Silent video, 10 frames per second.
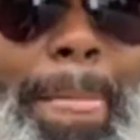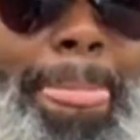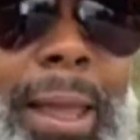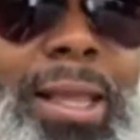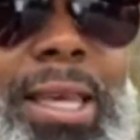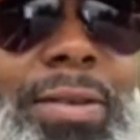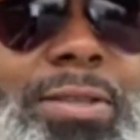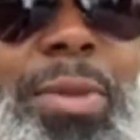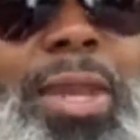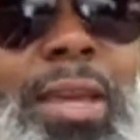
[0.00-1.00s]
Leave as
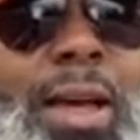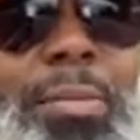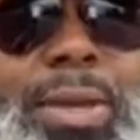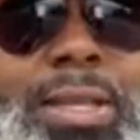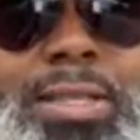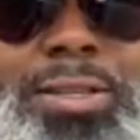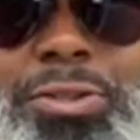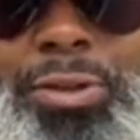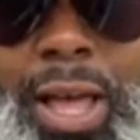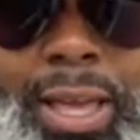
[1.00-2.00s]
many comments as you
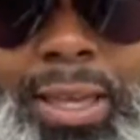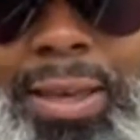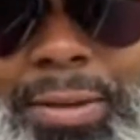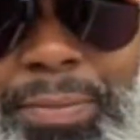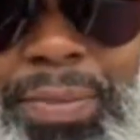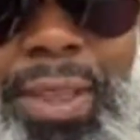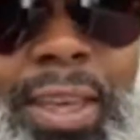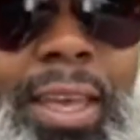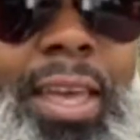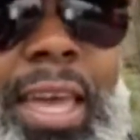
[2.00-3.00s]
like
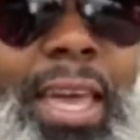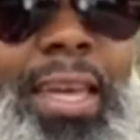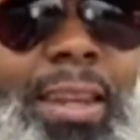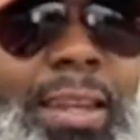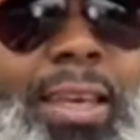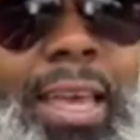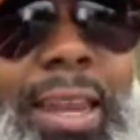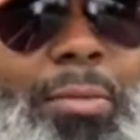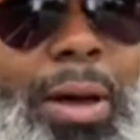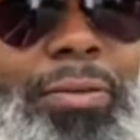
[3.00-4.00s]
in any of
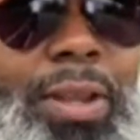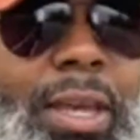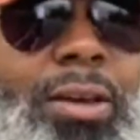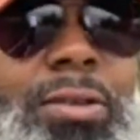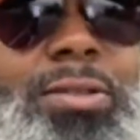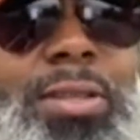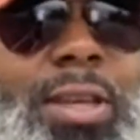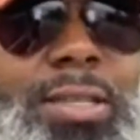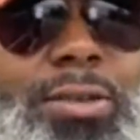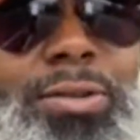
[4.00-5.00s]
my videos. As
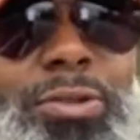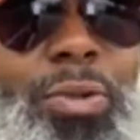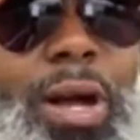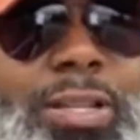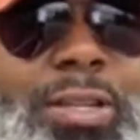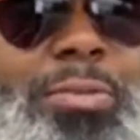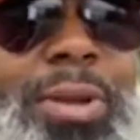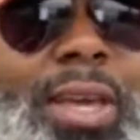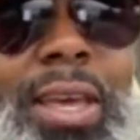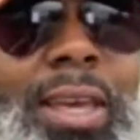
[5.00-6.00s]
long as you watch them,
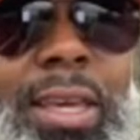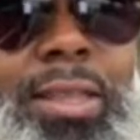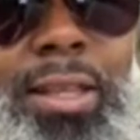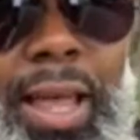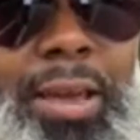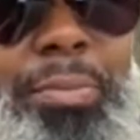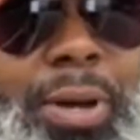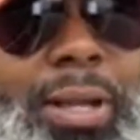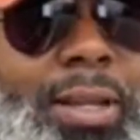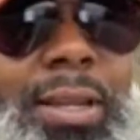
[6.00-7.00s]
hit the like
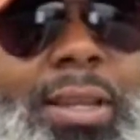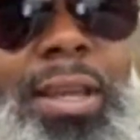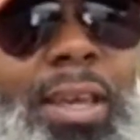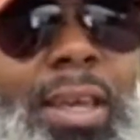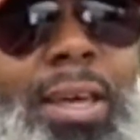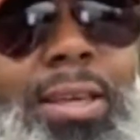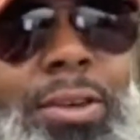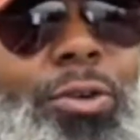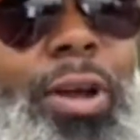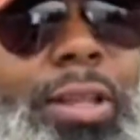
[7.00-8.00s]
button. You're
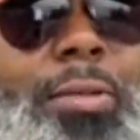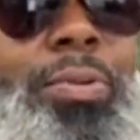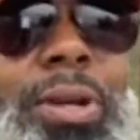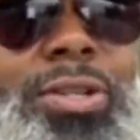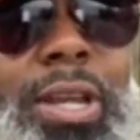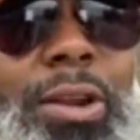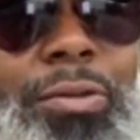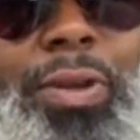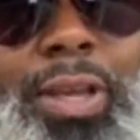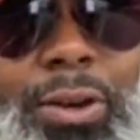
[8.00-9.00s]
greatly appreciated over
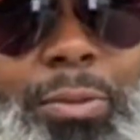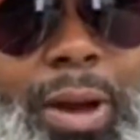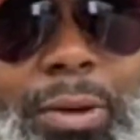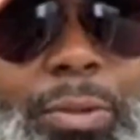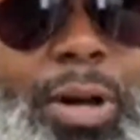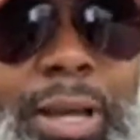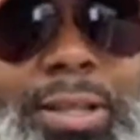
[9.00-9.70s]
here no matter what.